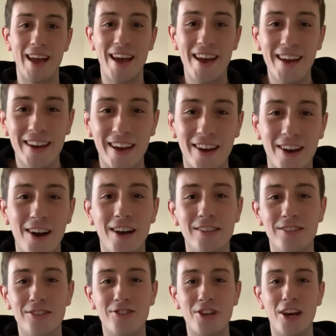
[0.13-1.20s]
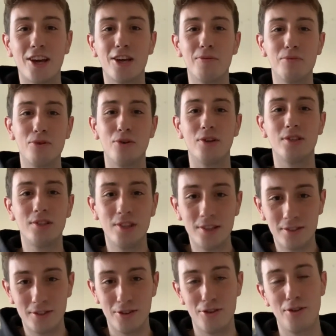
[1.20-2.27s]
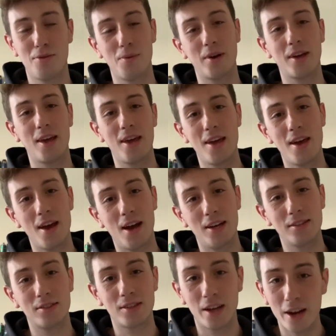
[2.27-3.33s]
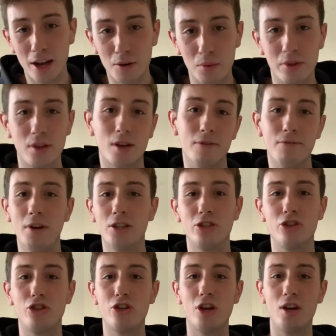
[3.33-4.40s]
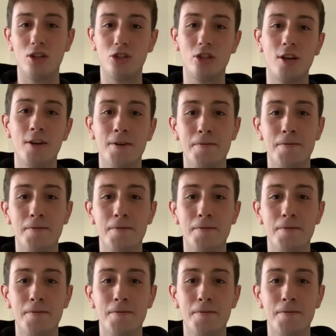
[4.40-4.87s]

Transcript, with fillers: Hey again guys, it's Jacob, your assistant youth worker here at St. Edward the Confessor Church.